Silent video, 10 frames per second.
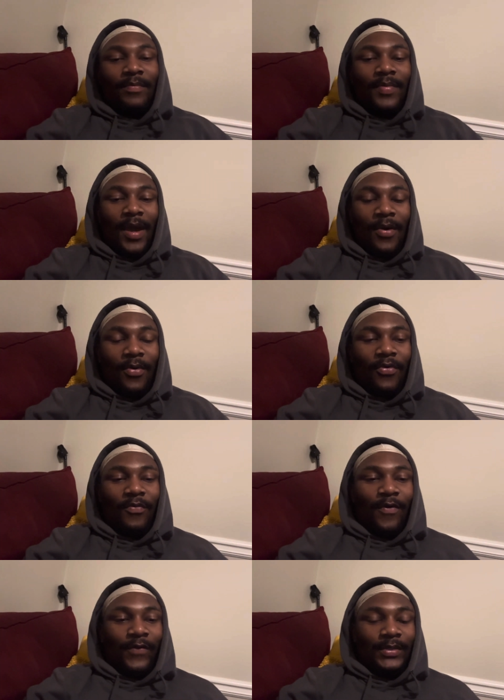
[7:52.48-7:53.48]
back home,
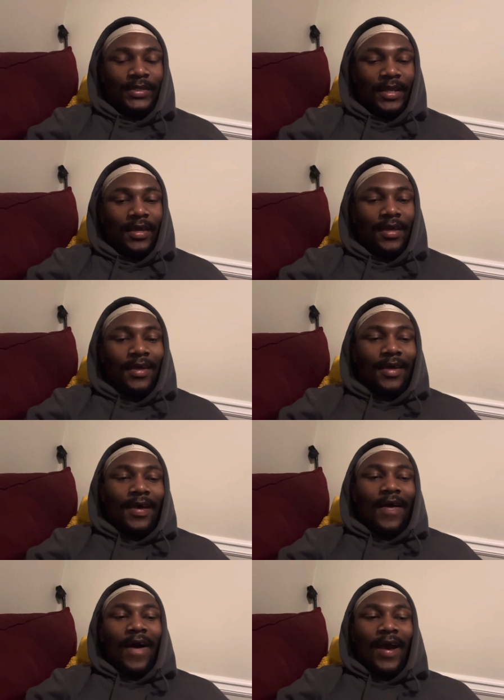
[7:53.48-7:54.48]
obviously,
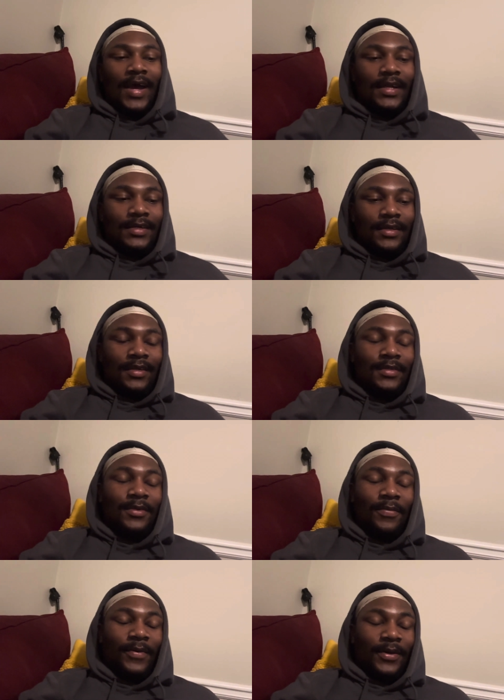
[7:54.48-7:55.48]
and
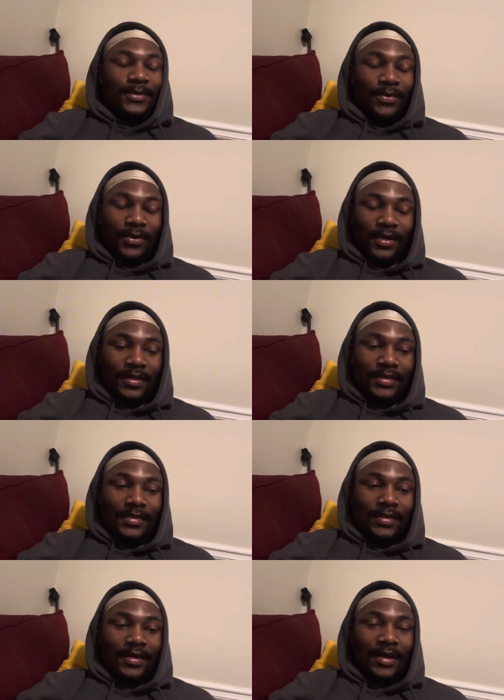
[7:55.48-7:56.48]
so far so good.
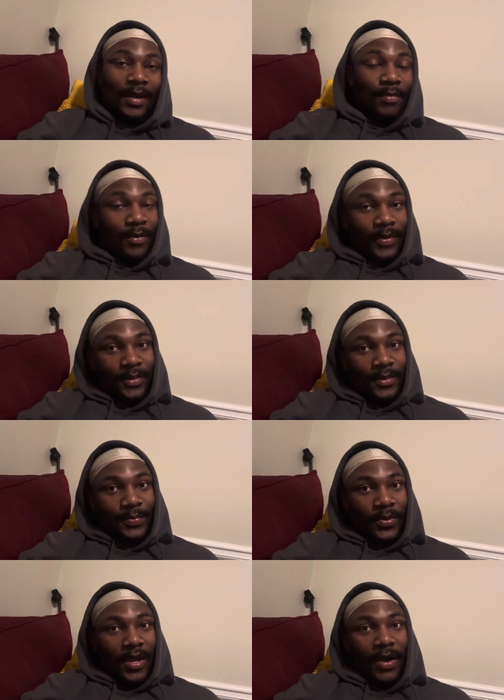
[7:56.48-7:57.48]
I'm loving this
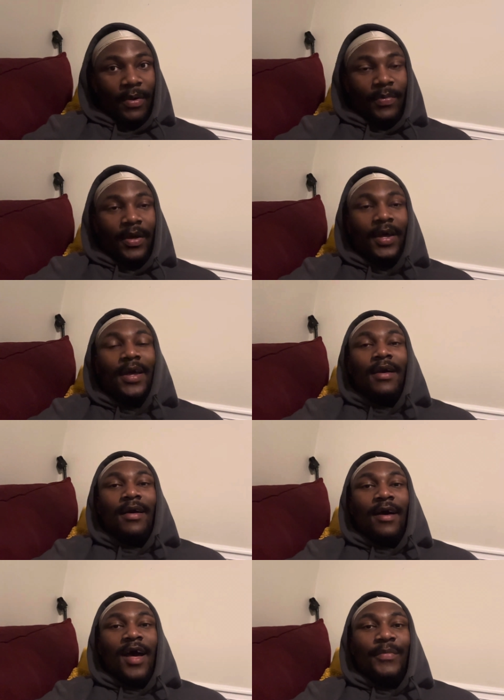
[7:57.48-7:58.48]
book. However,
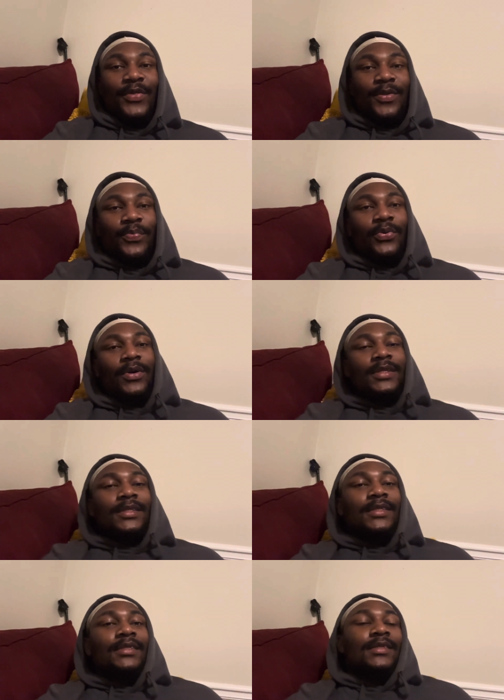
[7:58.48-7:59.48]
I'm at the
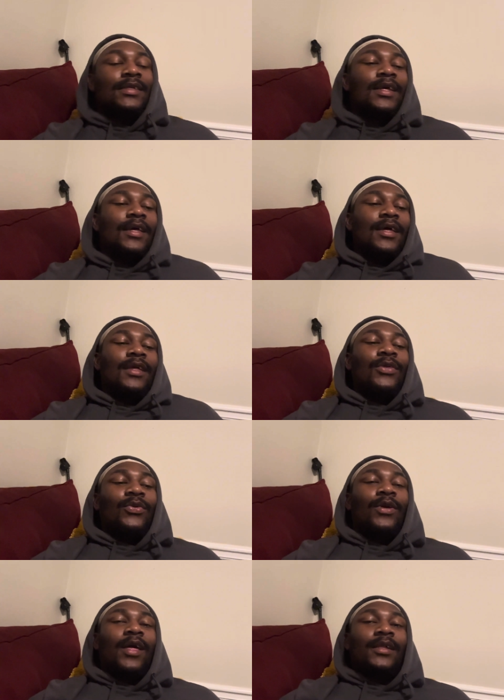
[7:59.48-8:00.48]
point you
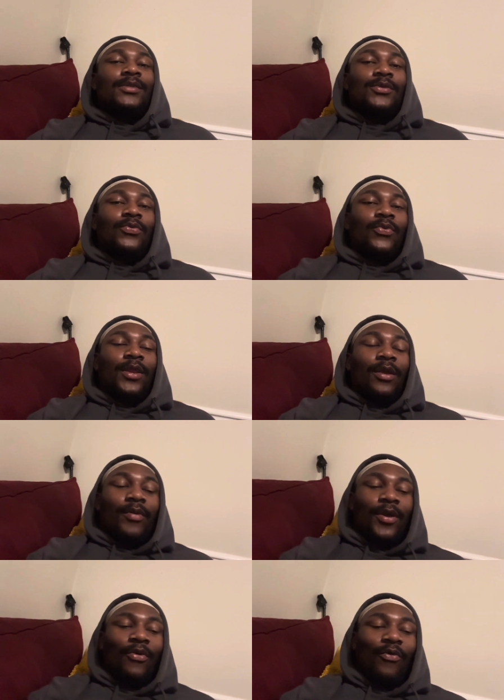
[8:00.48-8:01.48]
get to when you're
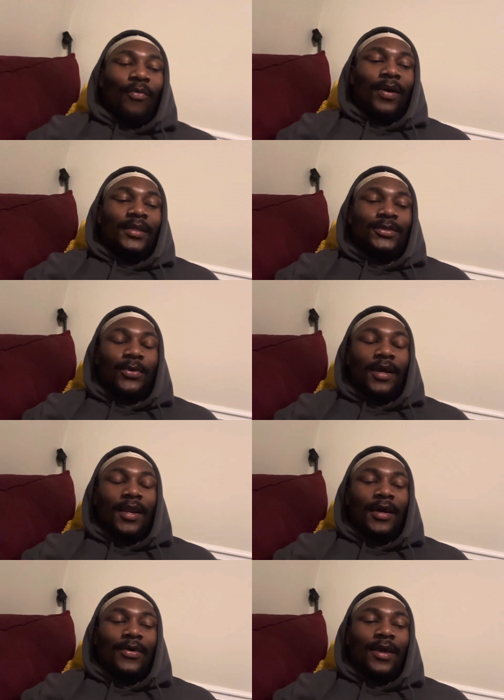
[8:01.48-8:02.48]
reading a romance where you're
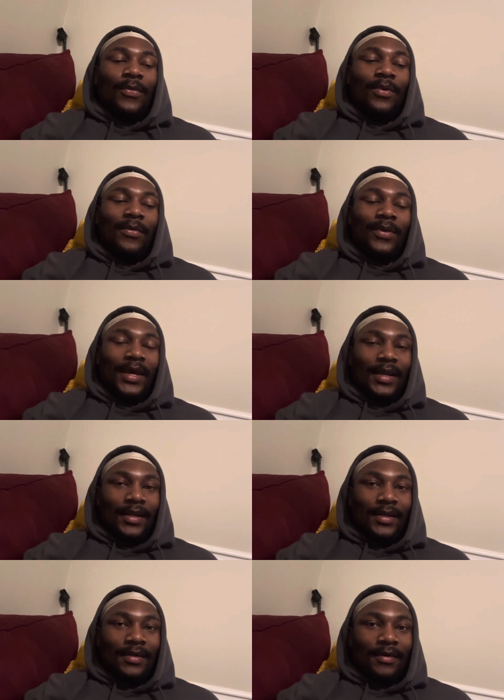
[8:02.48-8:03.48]
like, okay, where are we headed?
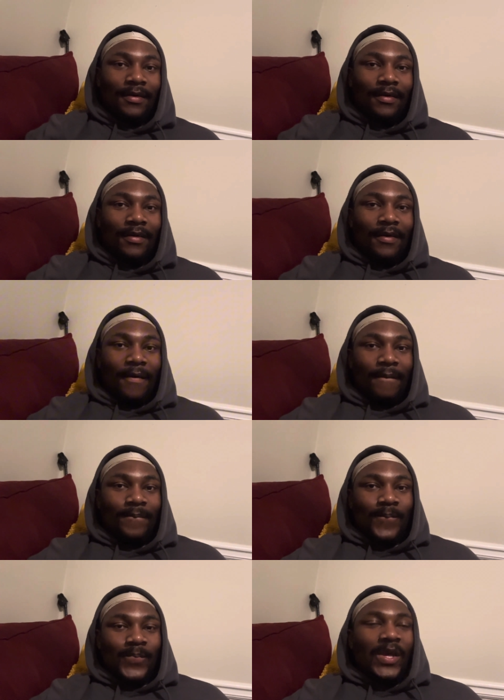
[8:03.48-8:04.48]

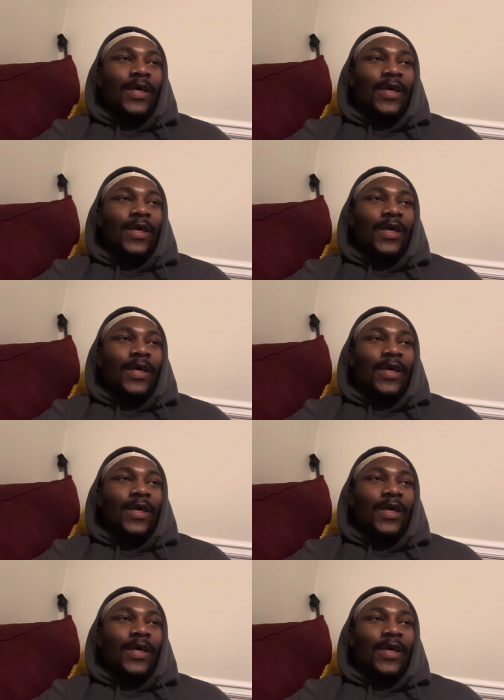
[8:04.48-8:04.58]
And I